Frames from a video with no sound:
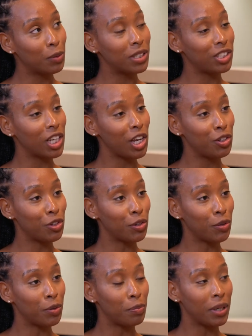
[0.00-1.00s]
has it changed
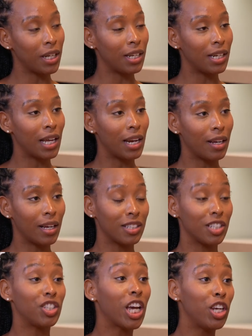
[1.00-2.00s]
you being in LA?
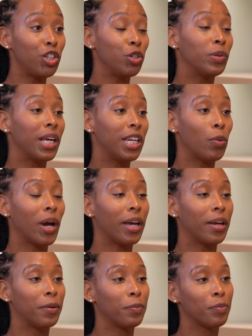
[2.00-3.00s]
Has it changed you in any
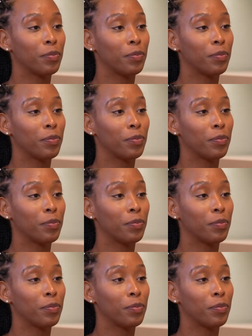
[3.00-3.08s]
way?